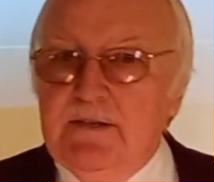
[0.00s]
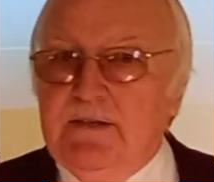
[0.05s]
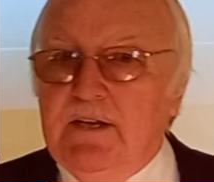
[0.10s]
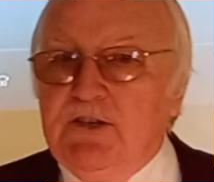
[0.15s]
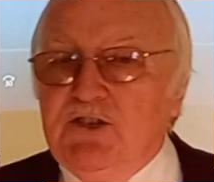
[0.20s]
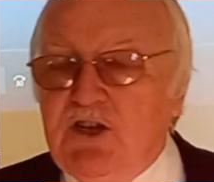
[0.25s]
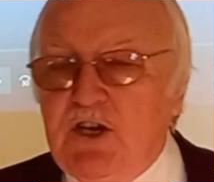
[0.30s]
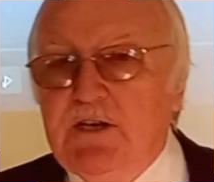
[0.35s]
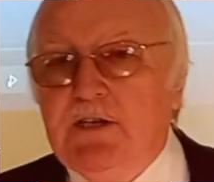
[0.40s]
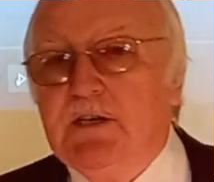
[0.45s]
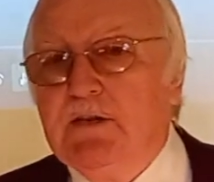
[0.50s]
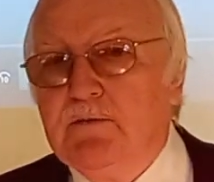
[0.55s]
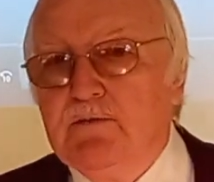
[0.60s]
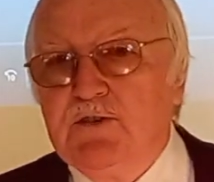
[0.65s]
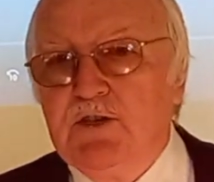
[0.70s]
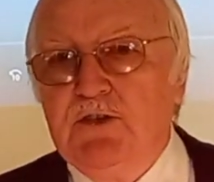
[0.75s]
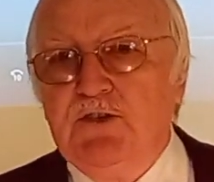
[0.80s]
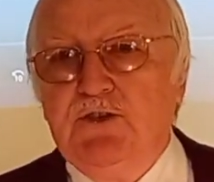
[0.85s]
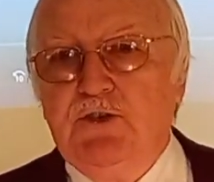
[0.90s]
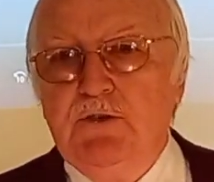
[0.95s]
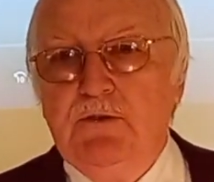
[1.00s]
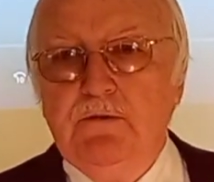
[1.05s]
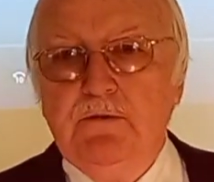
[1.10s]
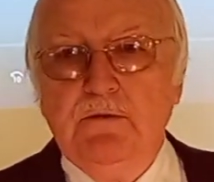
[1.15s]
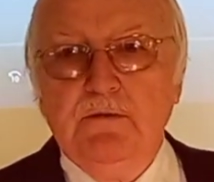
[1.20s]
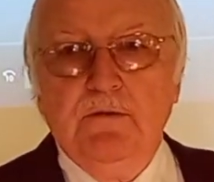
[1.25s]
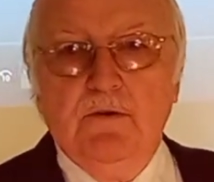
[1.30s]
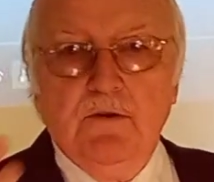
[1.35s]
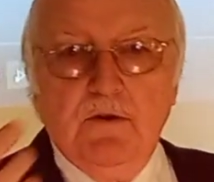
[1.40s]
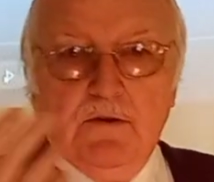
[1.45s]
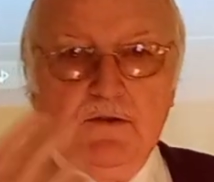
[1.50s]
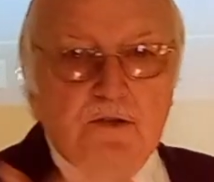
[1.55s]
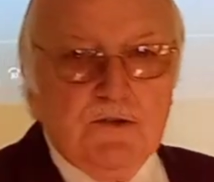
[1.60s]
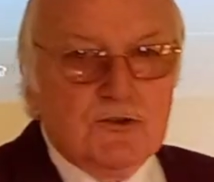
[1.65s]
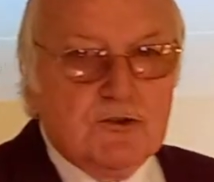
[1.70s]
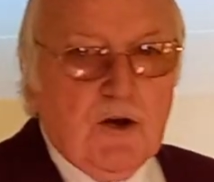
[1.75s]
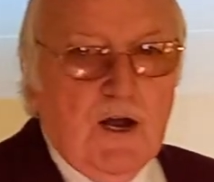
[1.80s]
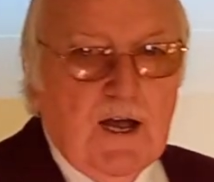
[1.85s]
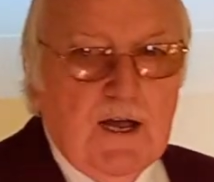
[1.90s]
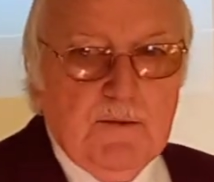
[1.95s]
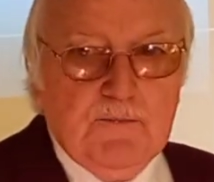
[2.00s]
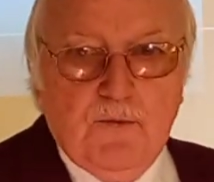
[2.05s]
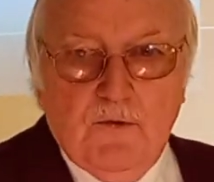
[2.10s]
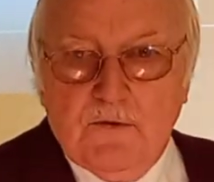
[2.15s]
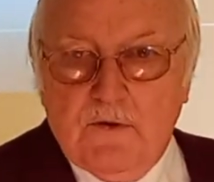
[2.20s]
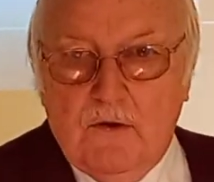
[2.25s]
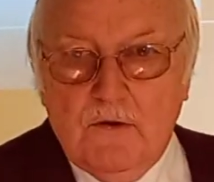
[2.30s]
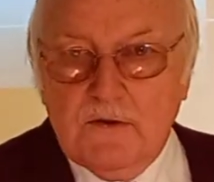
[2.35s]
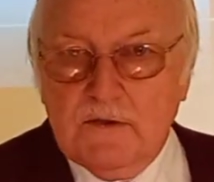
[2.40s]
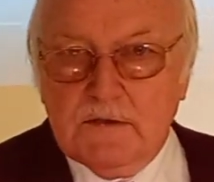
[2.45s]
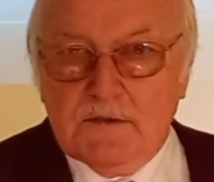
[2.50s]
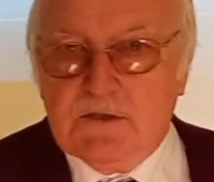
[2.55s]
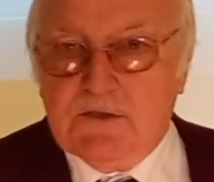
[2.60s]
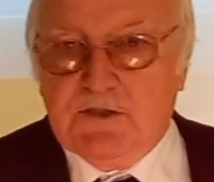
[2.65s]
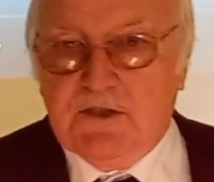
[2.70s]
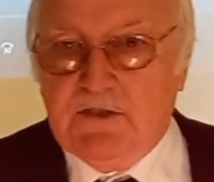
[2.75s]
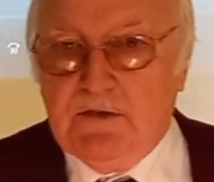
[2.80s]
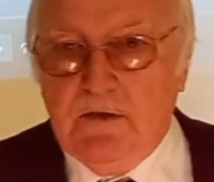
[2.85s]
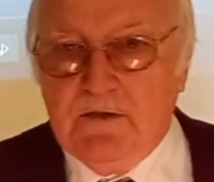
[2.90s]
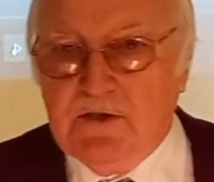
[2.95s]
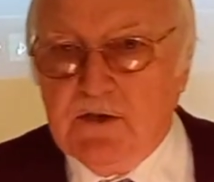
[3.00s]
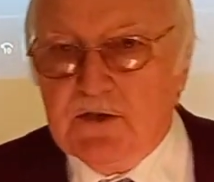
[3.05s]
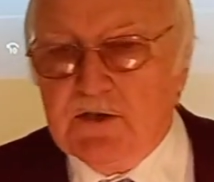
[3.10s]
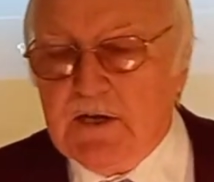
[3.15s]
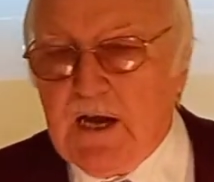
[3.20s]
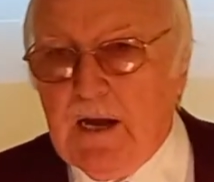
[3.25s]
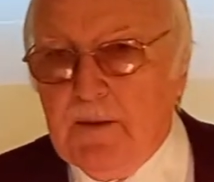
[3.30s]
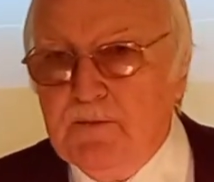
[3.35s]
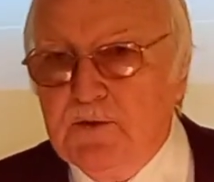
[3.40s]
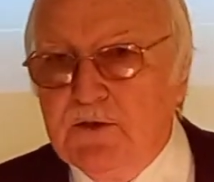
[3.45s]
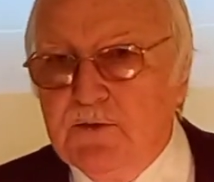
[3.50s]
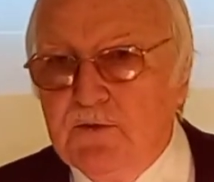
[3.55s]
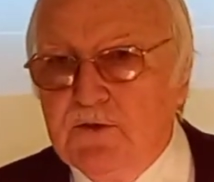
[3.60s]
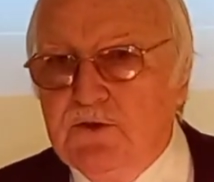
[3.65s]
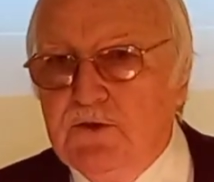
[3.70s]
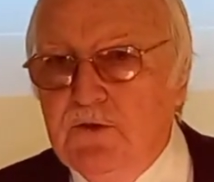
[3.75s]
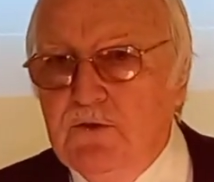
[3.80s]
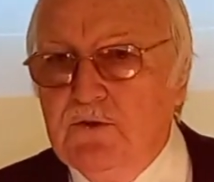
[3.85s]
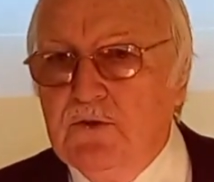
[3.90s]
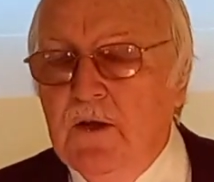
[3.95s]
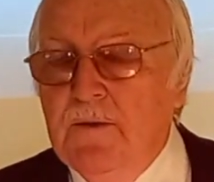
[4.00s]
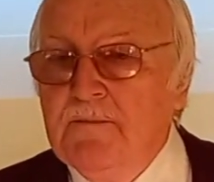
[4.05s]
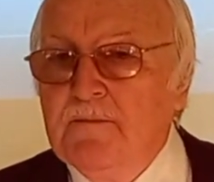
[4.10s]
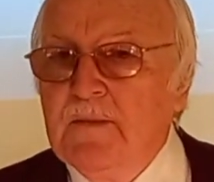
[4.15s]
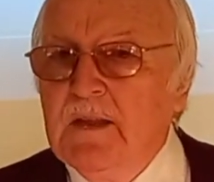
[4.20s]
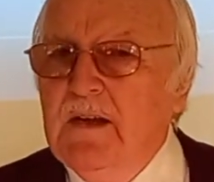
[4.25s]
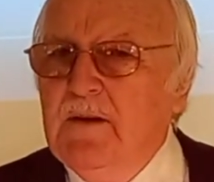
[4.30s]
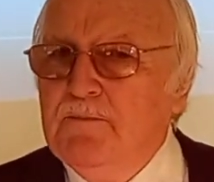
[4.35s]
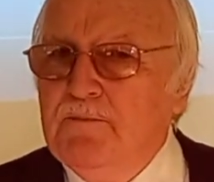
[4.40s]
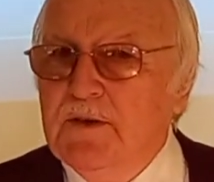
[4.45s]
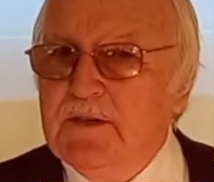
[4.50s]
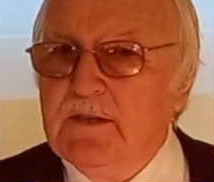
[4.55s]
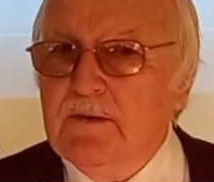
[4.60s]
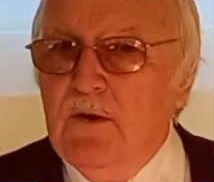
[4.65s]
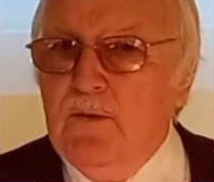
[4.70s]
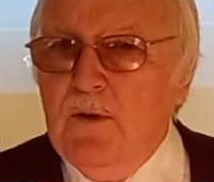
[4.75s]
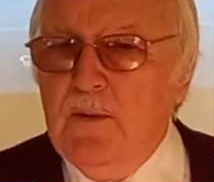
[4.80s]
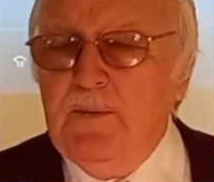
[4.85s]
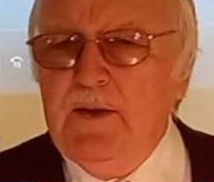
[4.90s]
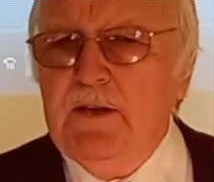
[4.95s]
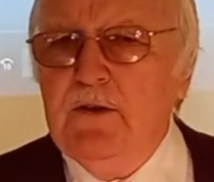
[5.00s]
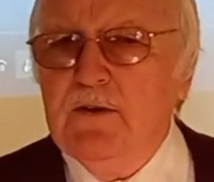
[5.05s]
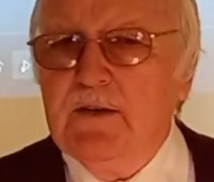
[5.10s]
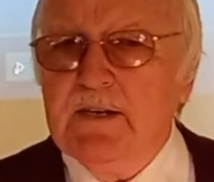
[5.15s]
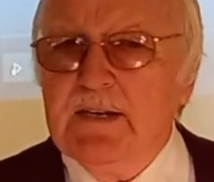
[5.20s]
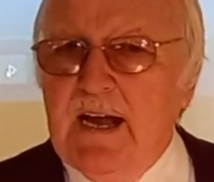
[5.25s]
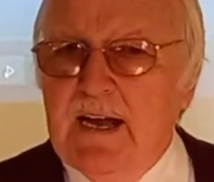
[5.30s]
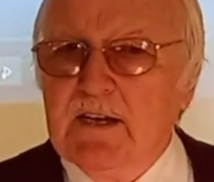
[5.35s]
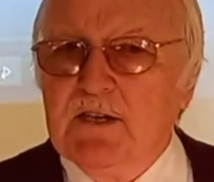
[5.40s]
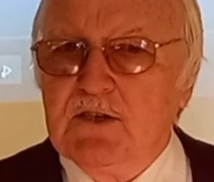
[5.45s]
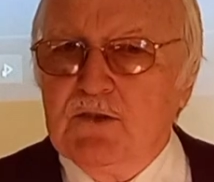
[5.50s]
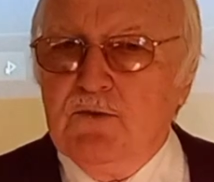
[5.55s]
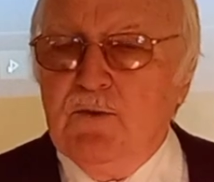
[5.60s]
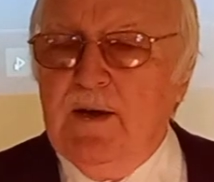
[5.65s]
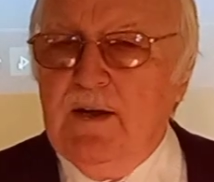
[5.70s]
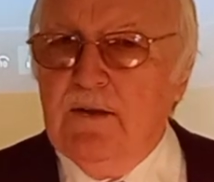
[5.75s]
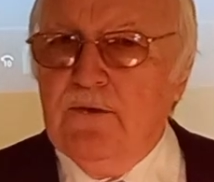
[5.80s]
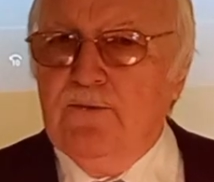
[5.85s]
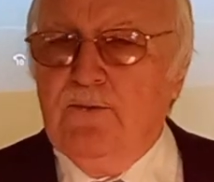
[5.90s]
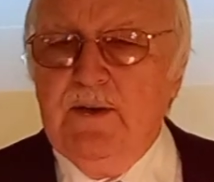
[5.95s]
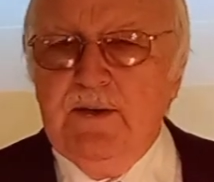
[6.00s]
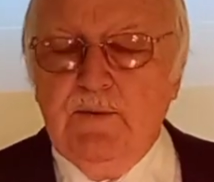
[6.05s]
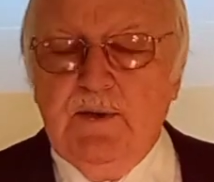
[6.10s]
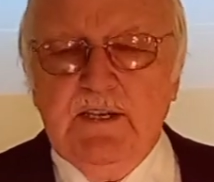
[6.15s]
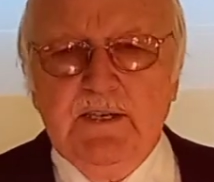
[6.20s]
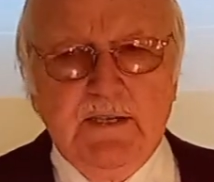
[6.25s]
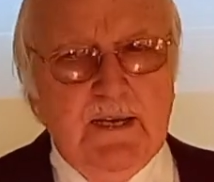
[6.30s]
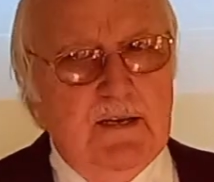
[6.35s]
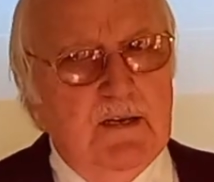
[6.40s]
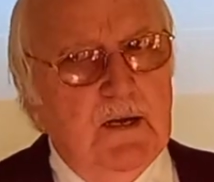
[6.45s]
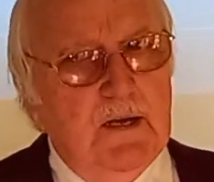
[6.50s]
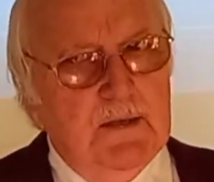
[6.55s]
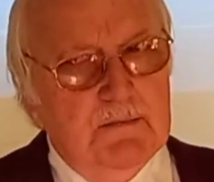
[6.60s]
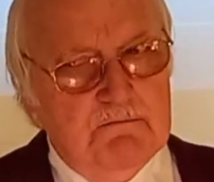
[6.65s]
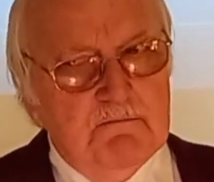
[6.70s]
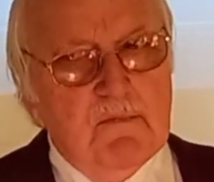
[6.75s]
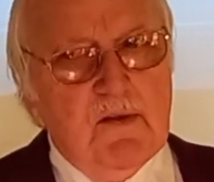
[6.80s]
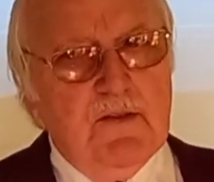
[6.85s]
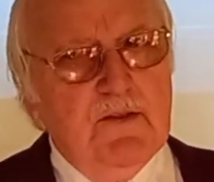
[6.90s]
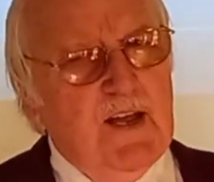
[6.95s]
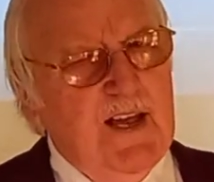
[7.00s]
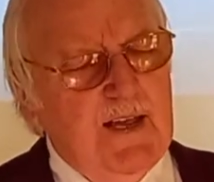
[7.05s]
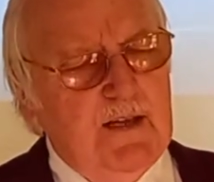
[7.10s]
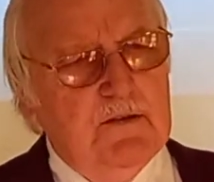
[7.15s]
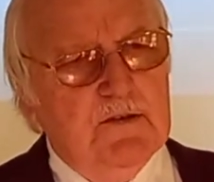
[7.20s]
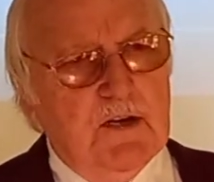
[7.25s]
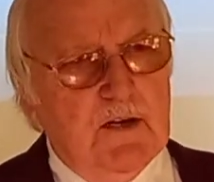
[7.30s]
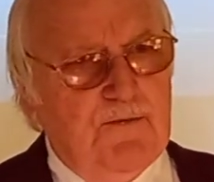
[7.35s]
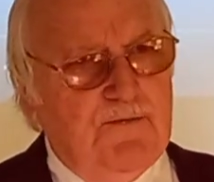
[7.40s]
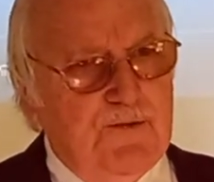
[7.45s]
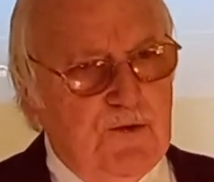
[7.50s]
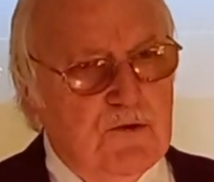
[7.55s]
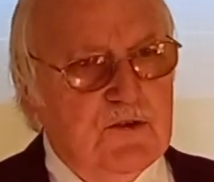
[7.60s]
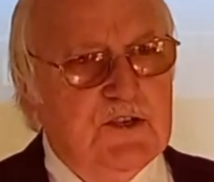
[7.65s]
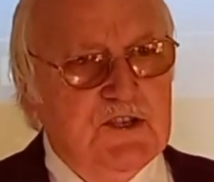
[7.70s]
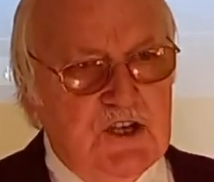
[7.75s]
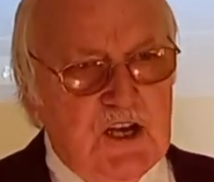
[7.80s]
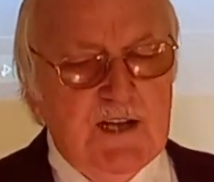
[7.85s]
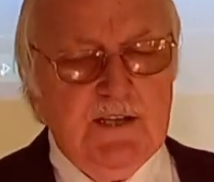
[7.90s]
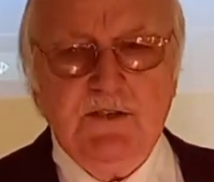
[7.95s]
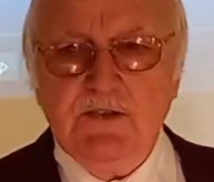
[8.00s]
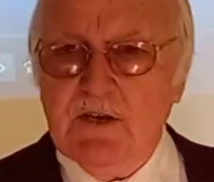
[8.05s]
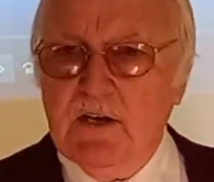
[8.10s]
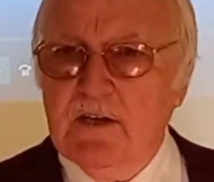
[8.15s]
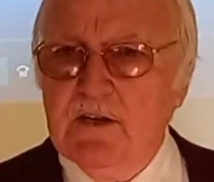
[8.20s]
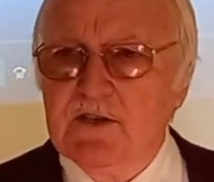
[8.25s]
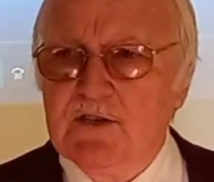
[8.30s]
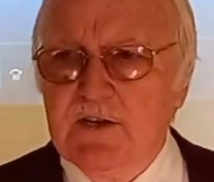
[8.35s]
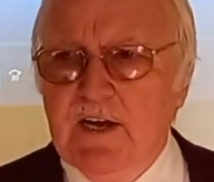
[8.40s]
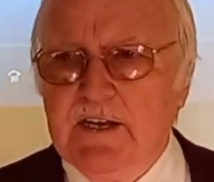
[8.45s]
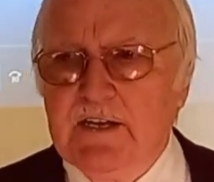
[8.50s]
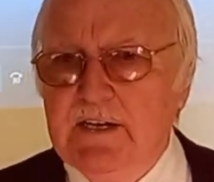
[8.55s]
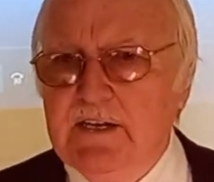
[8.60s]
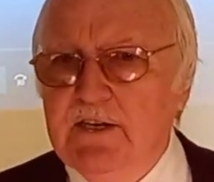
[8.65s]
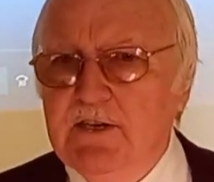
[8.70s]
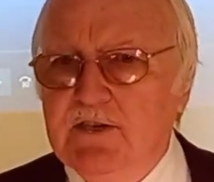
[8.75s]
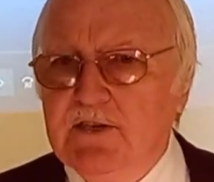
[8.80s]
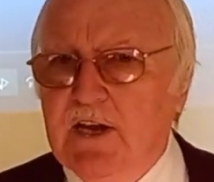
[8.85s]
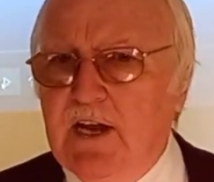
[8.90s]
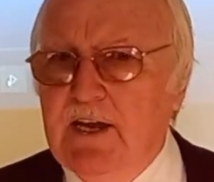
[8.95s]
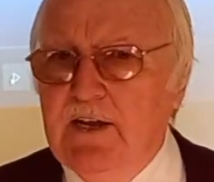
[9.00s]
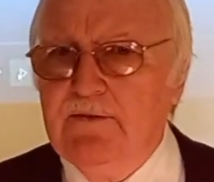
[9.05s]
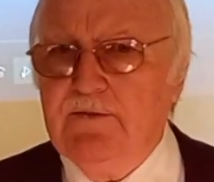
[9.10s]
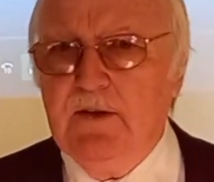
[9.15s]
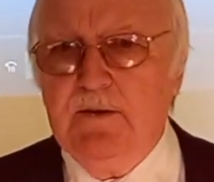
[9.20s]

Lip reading: Jesus was a Jew, or the tribe, all his disciples were Jews. But when we look at Acts 12, we see, hey, a few Gentiles not getting saved.